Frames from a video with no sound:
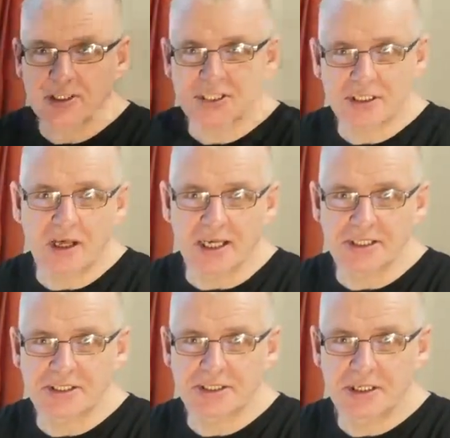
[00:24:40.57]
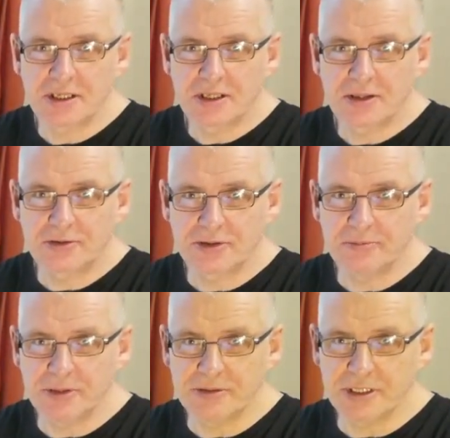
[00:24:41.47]
slice through the
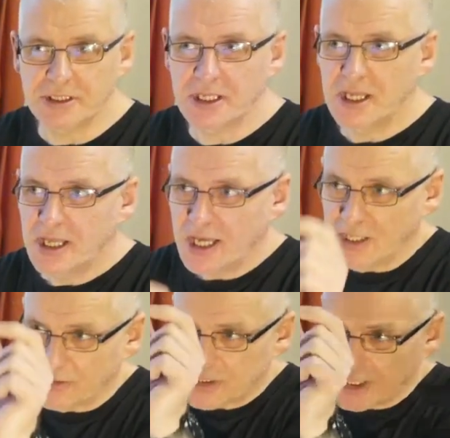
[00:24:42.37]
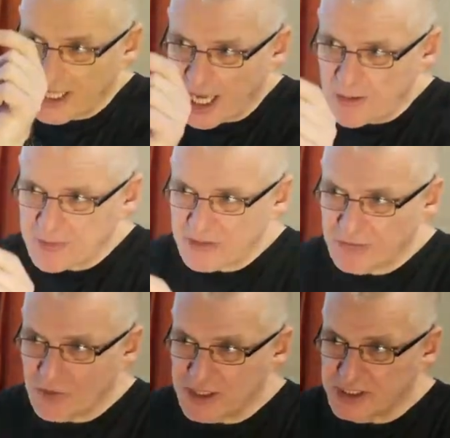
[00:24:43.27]
music, and you're seeing how many
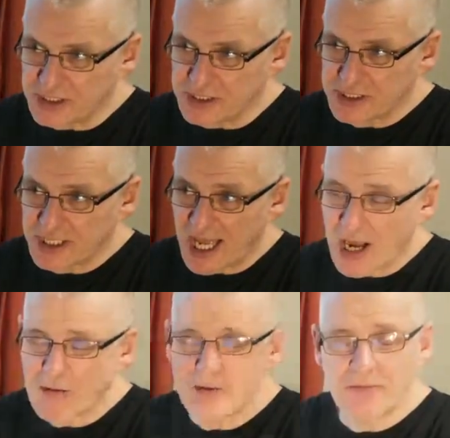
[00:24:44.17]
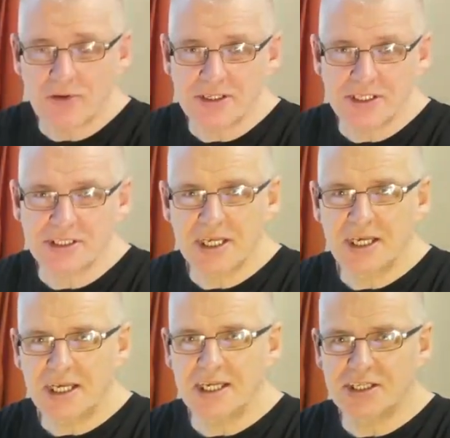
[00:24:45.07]
voices and how the voices
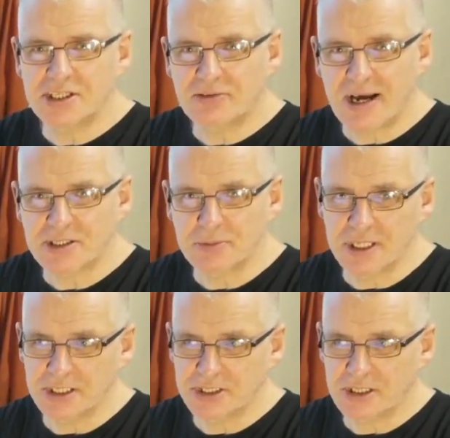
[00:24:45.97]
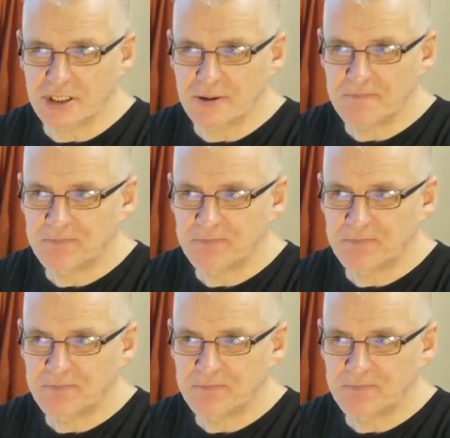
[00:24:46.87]
interact with each other.